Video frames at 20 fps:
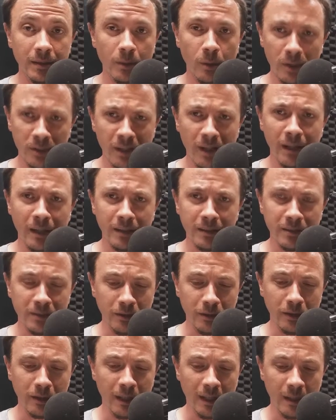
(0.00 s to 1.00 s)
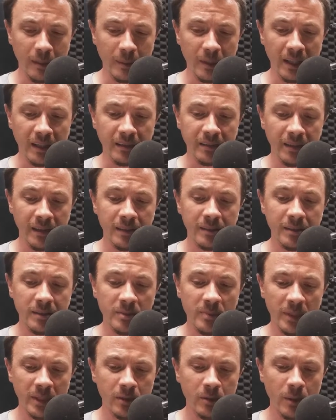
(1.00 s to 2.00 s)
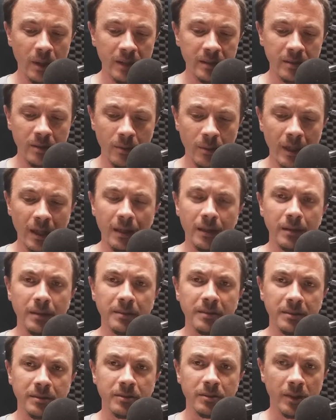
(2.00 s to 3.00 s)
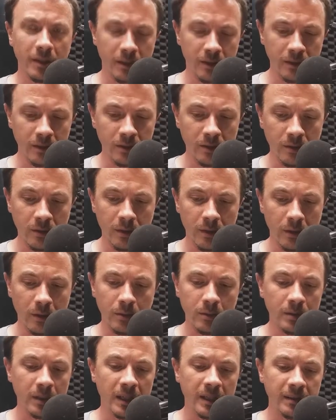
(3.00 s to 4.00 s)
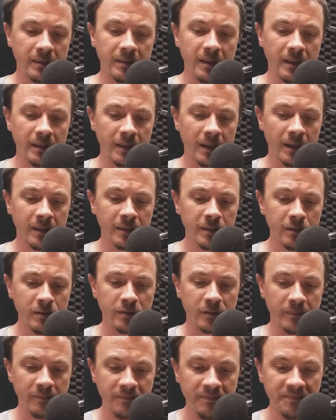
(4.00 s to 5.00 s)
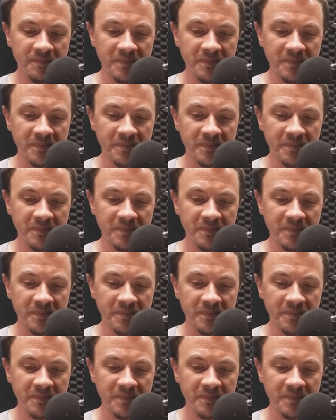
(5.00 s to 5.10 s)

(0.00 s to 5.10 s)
Wish I could still climb like that. It's been quite a while since I could do a whole lot that active.